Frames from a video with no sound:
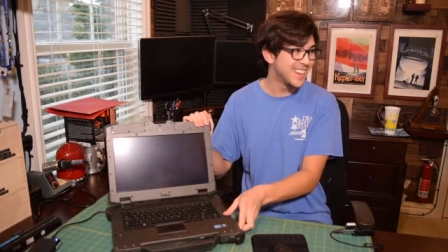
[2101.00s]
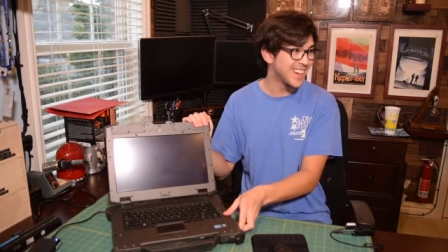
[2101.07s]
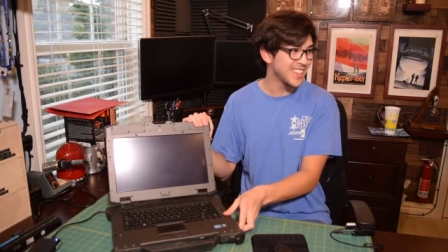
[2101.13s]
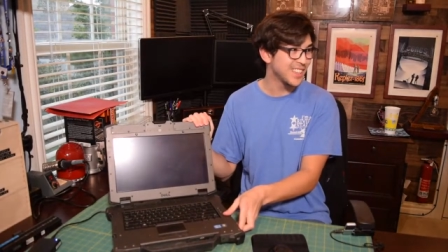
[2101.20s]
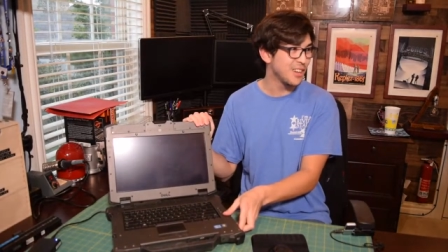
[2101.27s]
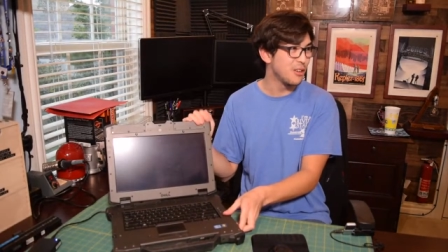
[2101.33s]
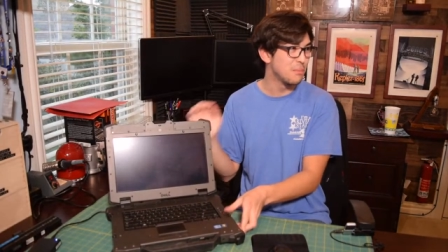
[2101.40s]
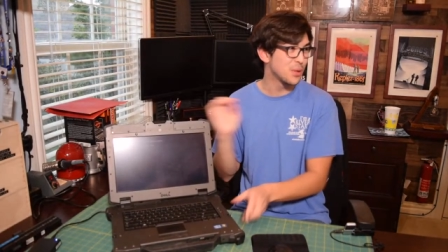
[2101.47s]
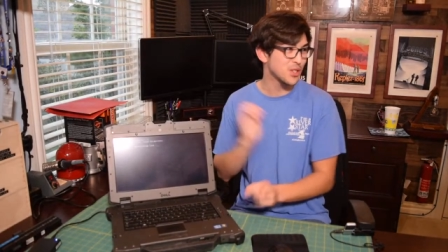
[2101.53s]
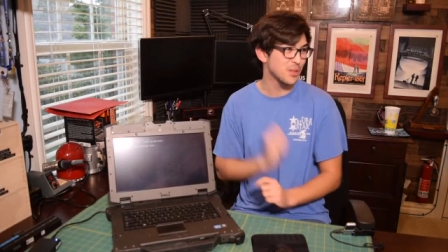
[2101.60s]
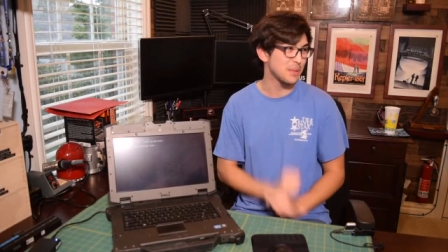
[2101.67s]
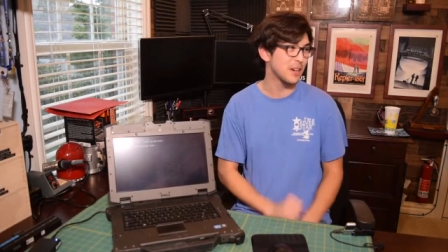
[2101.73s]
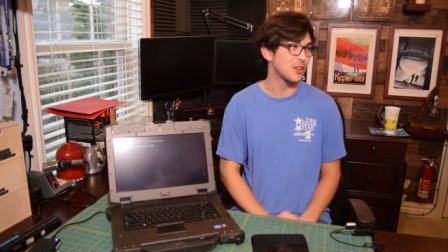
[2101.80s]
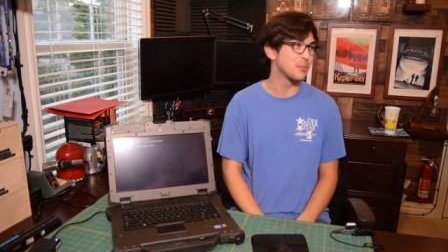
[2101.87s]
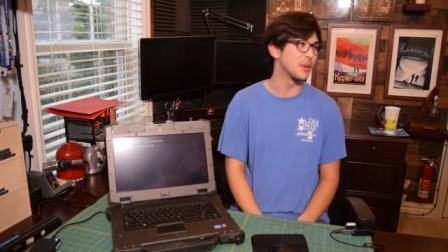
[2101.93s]
I didn't even push
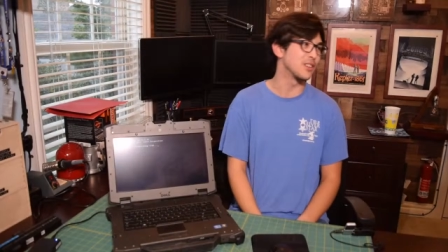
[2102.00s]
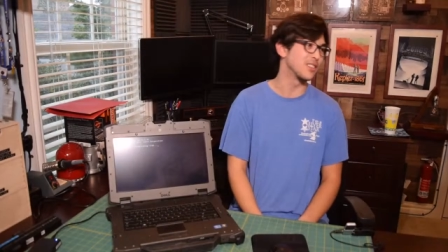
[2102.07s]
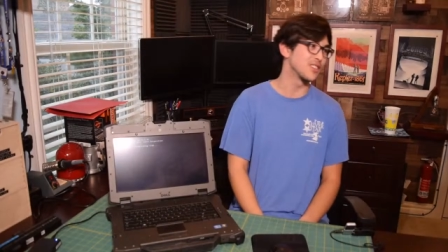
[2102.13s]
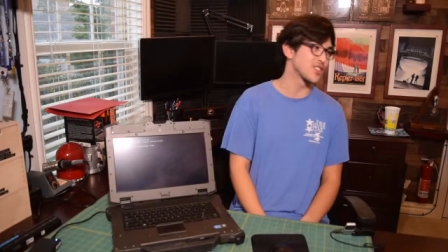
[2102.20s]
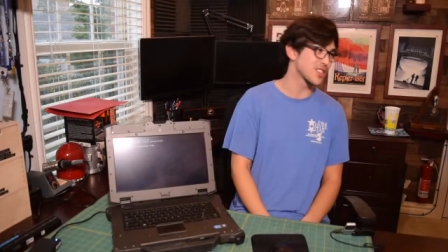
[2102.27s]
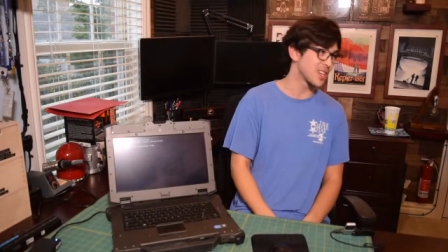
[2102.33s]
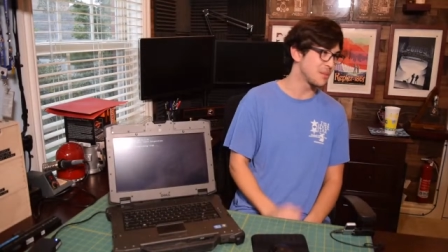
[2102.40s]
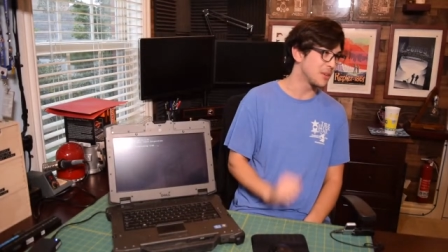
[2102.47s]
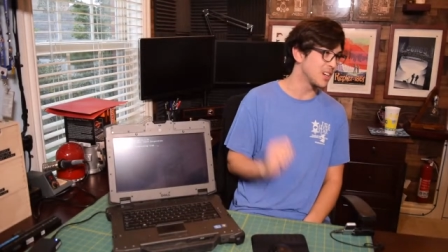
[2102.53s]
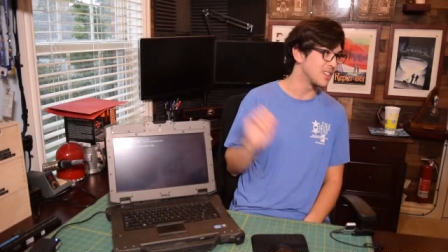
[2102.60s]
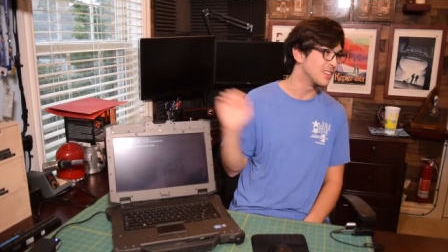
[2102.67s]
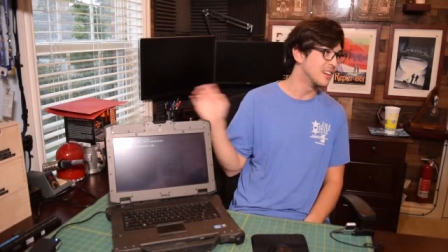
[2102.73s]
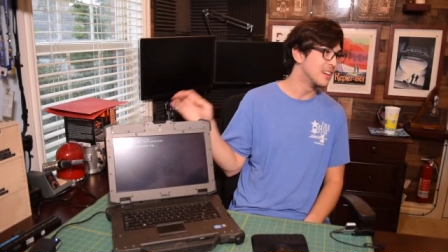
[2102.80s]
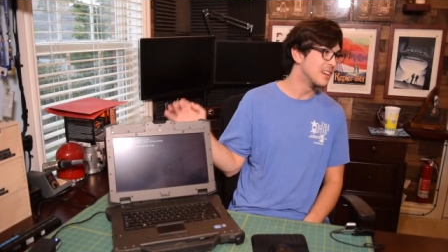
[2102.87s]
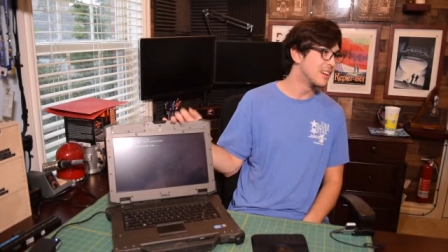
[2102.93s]
a power button; it just came
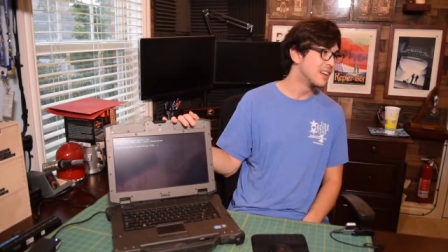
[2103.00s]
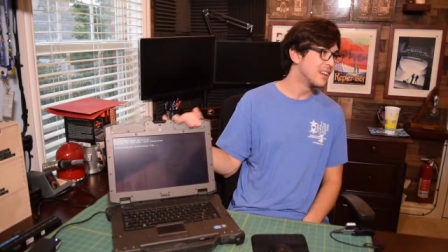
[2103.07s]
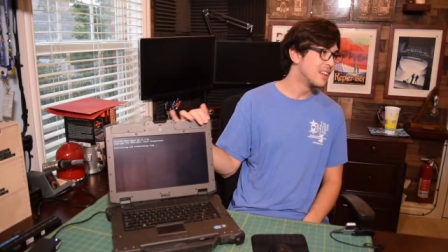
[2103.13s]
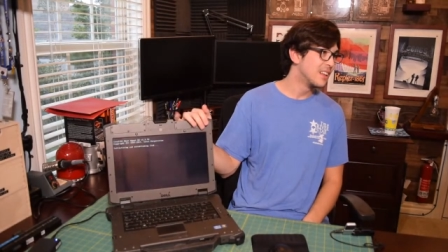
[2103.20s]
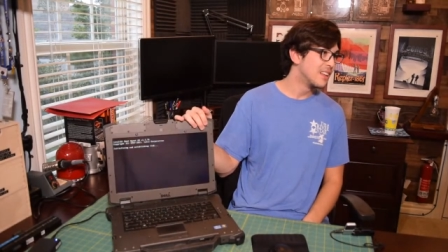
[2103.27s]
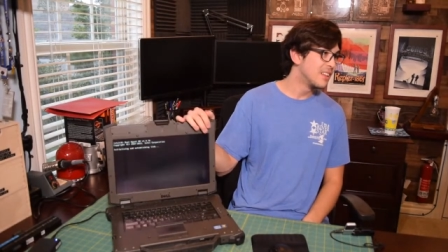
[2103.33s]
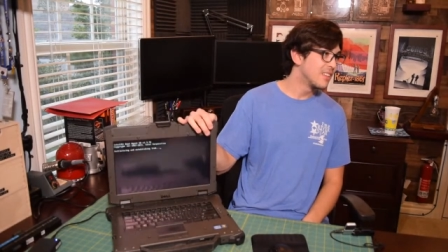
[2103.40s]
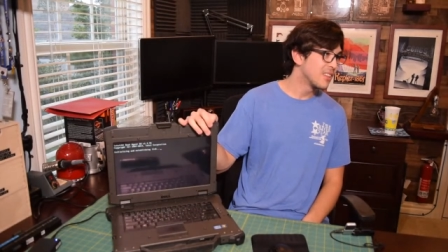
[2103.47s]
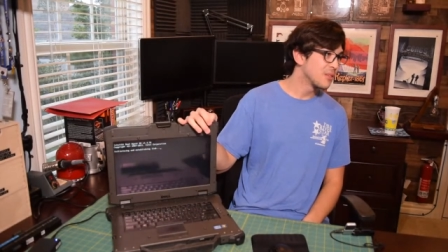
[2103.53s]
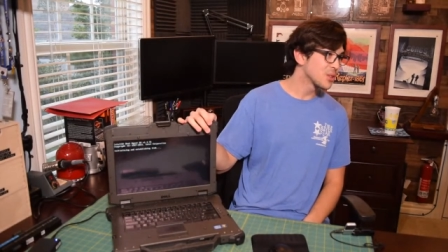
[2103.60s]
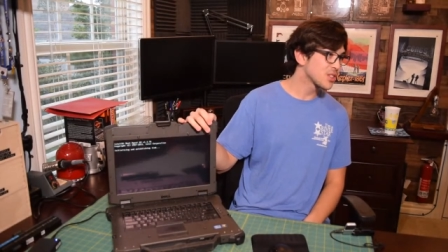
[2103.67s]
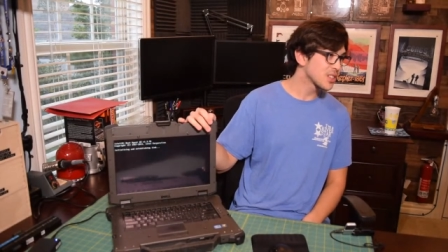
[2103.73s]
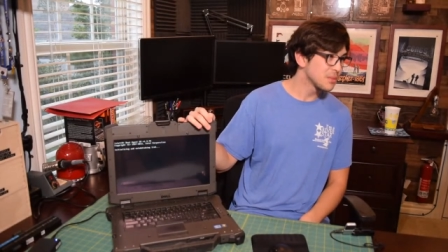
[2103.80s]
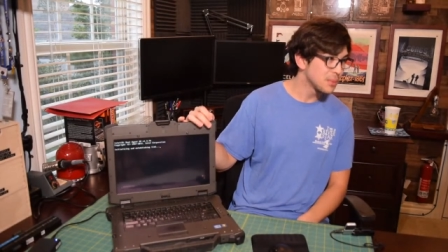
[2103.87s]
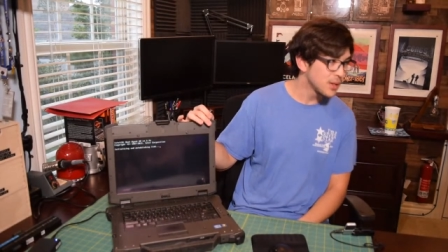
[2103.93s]
on.
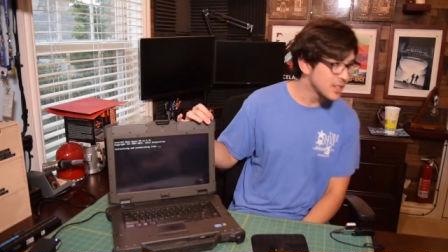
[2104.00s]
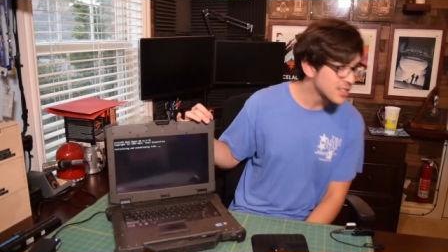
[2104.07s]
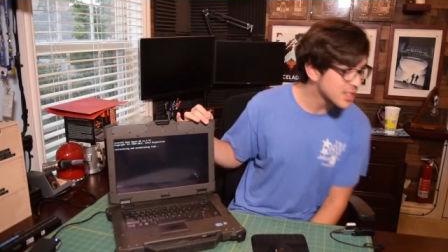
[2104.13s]
What's it complain?